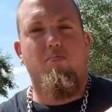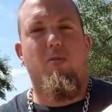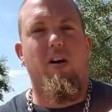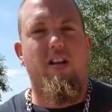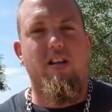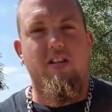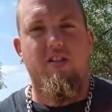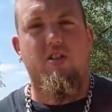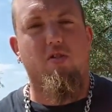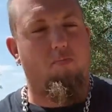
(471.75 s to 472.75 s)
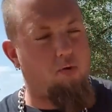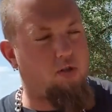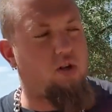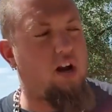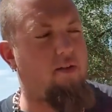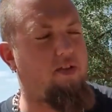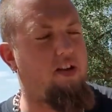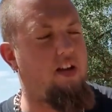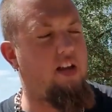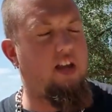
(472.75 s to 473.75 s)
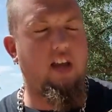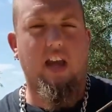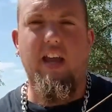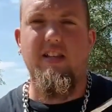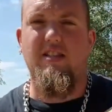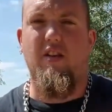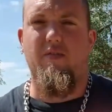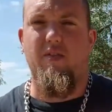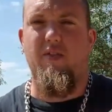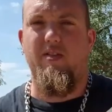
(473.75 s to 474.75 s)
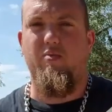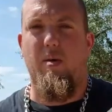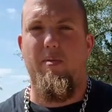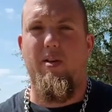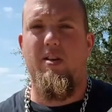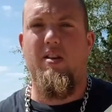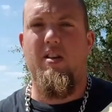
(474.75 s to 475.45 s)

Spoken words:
but this is a good bushcraft and self-defense weapon.